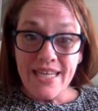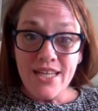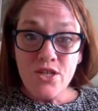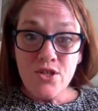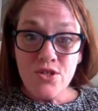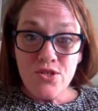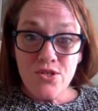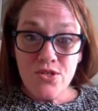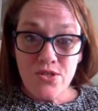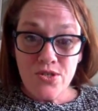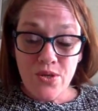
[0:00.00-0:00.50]

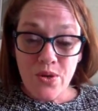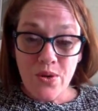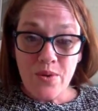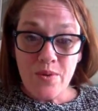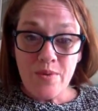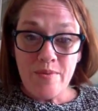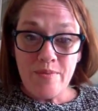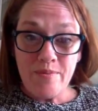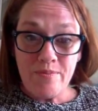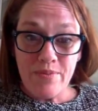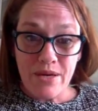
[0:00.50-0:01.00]
Ce
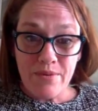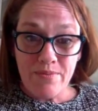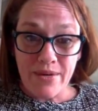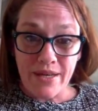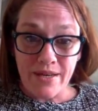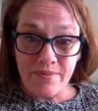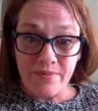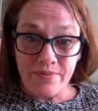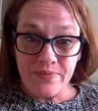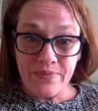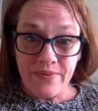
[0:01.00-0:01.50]

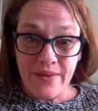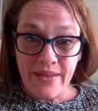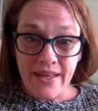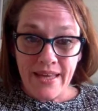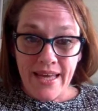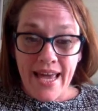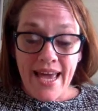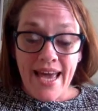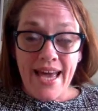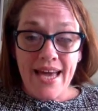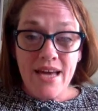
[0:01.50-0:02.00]
bébé.
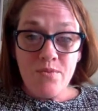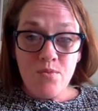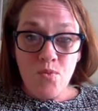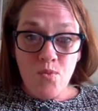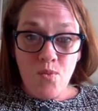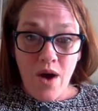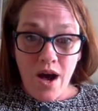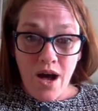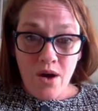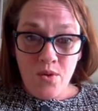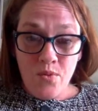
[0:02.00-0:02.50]
And
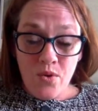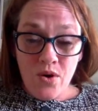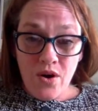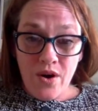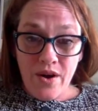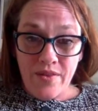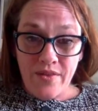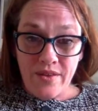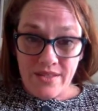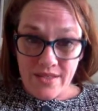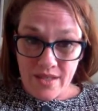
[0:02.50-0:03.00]
while we're
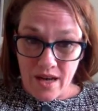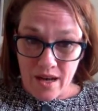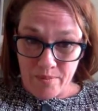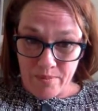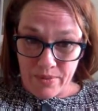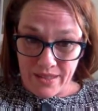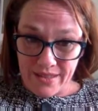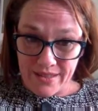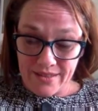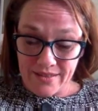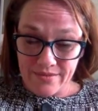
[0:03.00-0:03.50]
on the
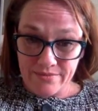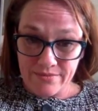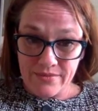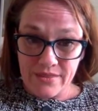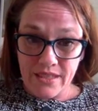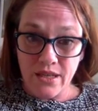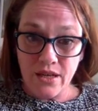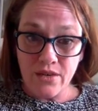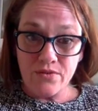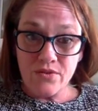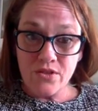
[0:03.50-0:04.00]
topic
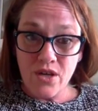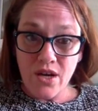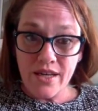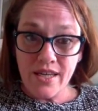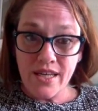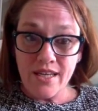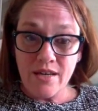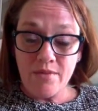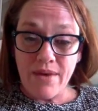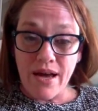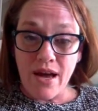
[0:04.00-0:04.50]
of
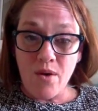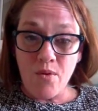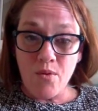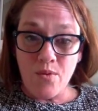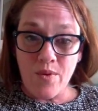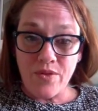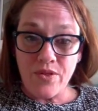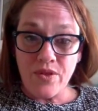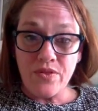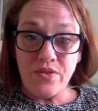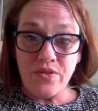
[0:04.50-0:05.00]
talking about
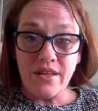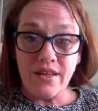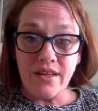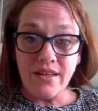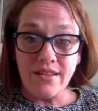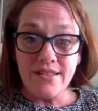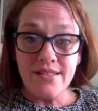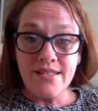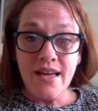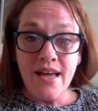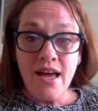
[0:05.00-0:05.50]
whether
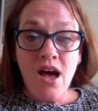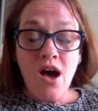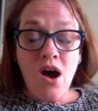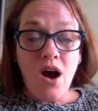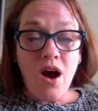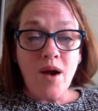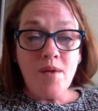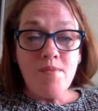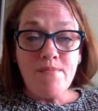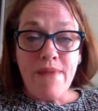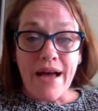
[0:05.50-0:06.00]
things
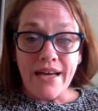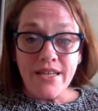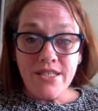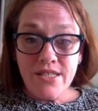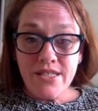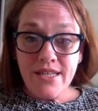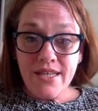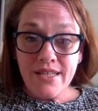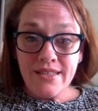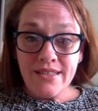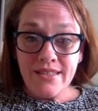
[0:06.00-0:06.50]
are
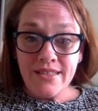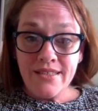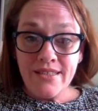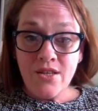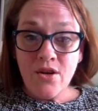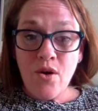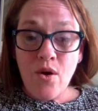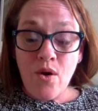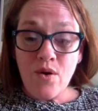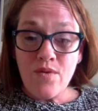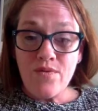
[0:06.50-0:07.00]

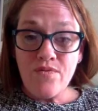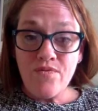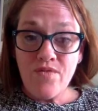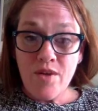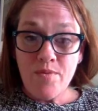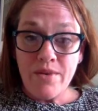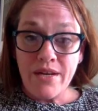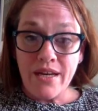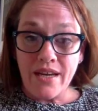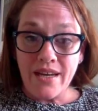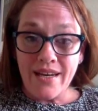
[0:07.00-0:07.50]
masculine or
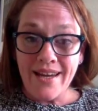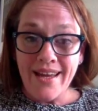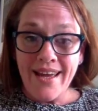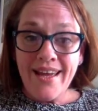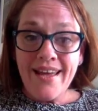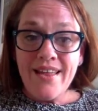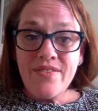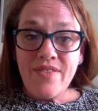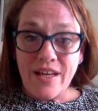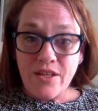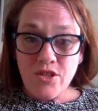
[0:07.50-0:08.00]
feminine,
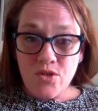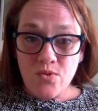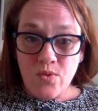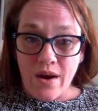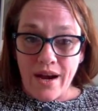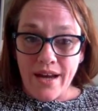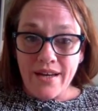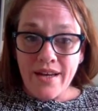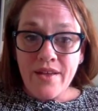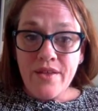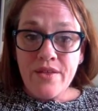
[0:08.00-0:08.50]
that's
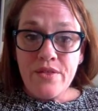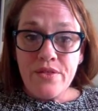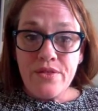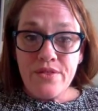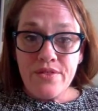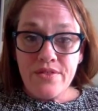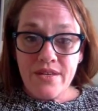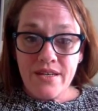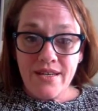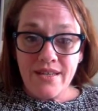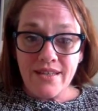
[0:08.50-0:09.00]
right,
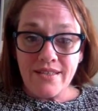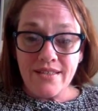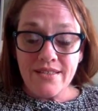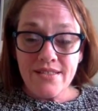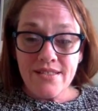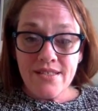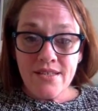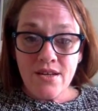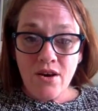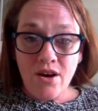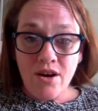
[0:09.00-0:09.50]

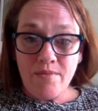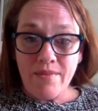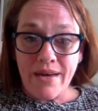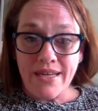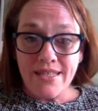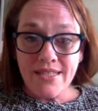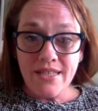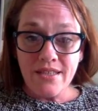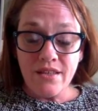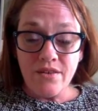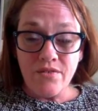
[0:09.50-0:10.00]
things are
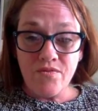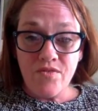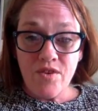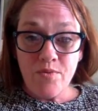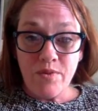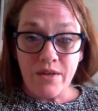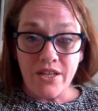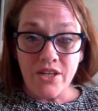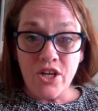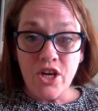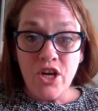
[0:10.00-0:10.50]
masculine and
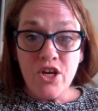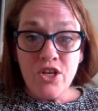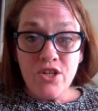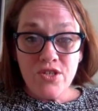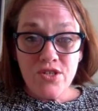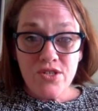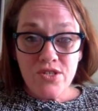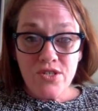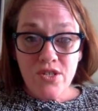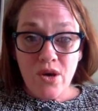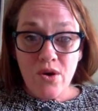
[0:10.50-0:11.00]
feminine.
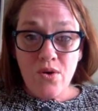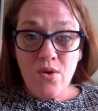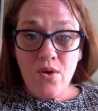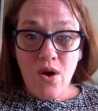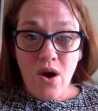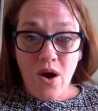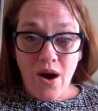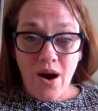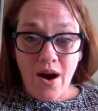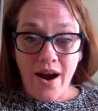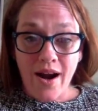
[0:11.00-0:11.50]
So
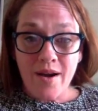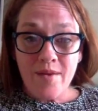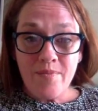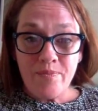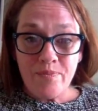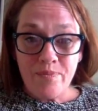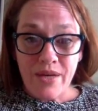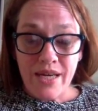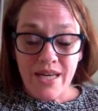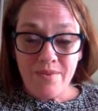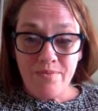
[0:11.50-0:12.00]
are
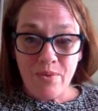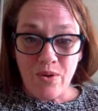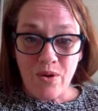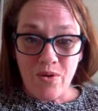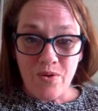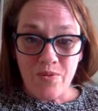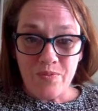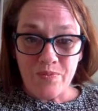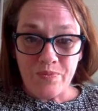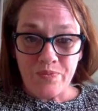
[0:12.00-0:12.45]
people.